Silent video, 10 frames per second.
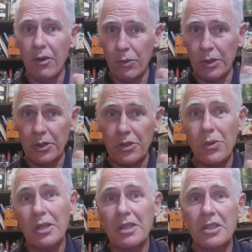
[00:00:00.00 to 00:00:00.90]
really good
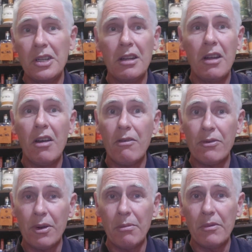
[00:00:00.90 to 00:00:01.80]
quality gin
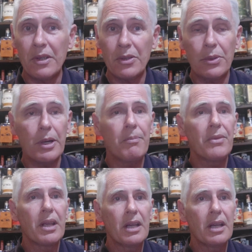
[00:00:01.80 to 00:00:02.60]
from Victoria.